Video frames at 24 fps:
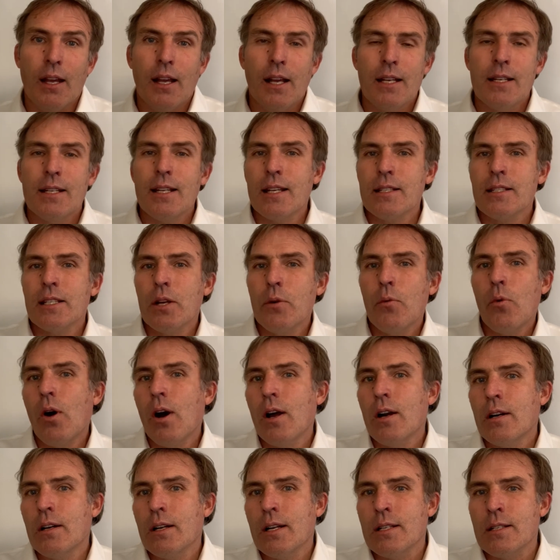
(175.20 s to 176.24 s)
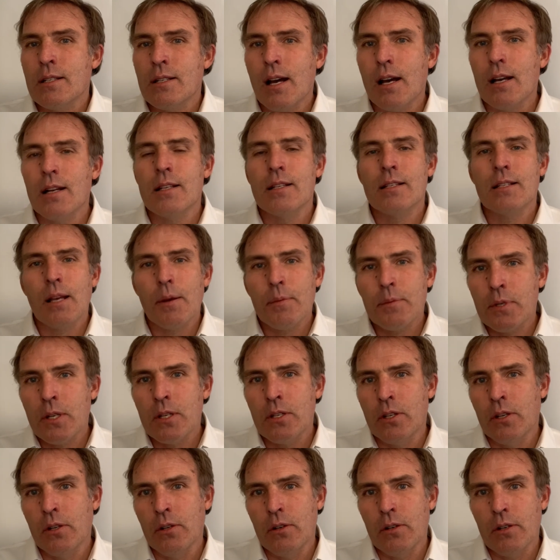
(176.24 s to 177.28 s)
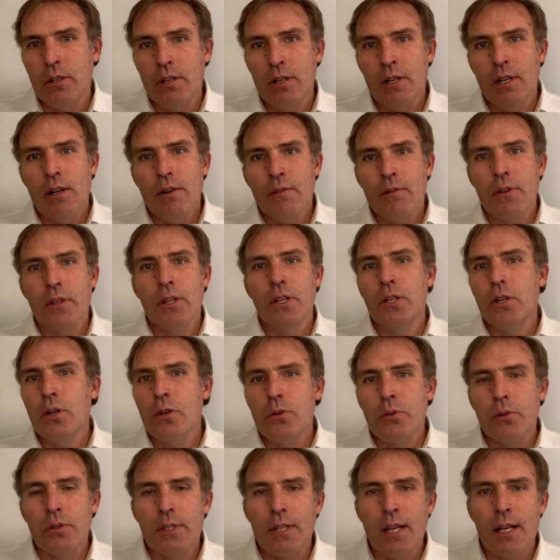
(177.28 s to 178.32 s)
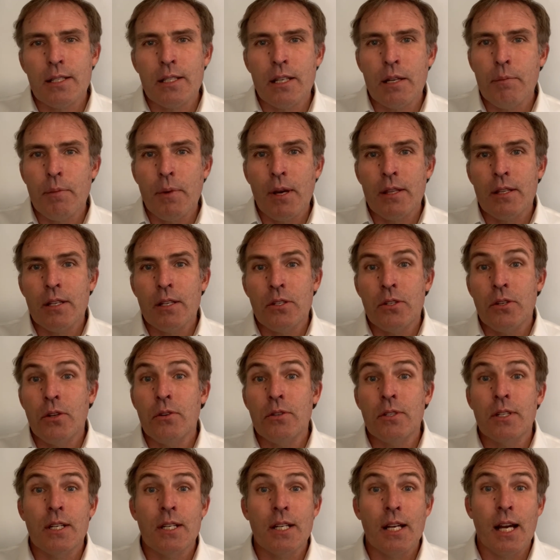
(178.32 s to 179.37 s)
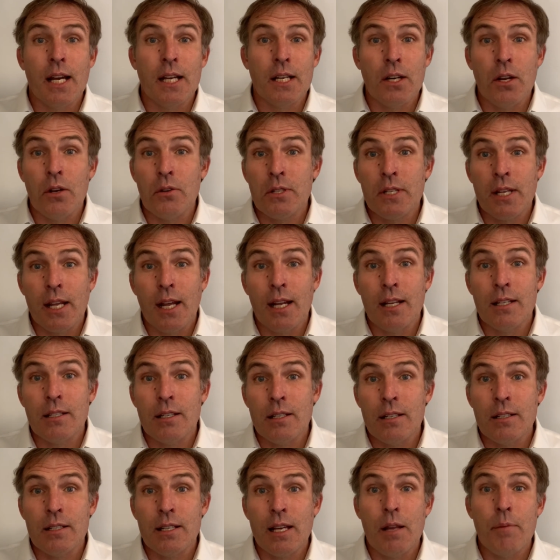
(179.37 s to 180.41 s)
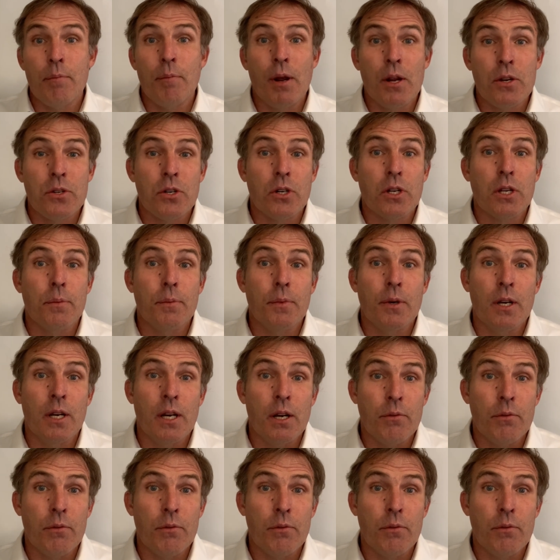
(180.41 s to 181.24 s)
Testing water is not a substitute for the usual testing methods used to diagnose cases and measure community